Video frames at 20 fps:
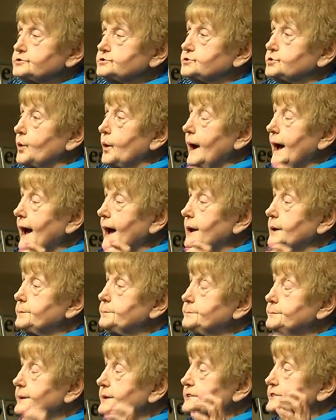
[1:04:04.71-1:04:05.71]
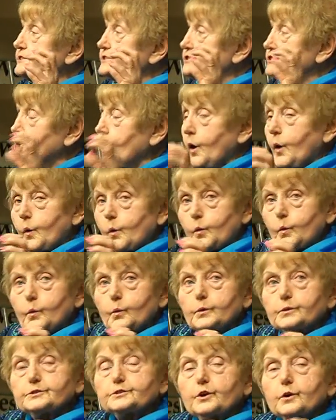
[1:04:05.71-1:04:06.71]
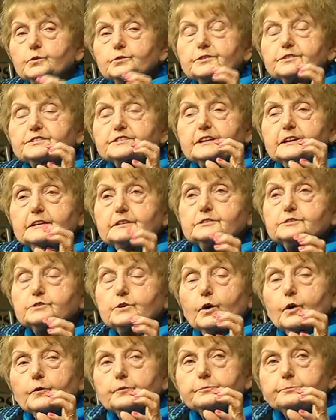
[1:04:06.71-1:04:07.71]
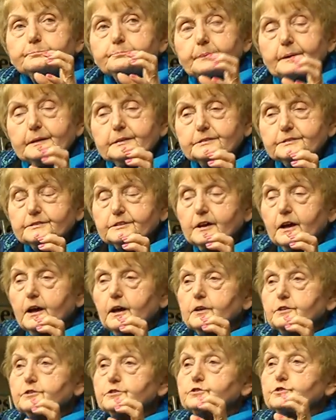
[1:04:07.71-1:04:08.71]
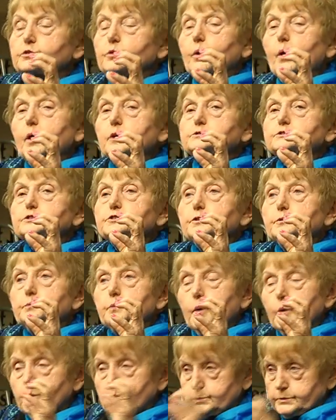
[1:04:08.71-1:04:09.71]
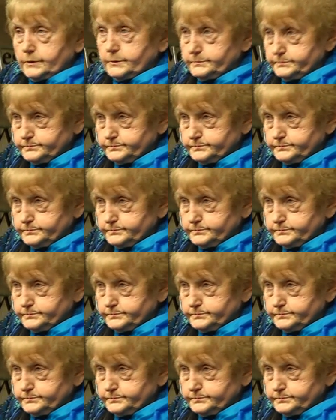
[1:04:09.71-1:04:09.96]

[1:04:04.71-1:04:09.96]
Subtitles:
to help me sow those seeds of peace throughout the world.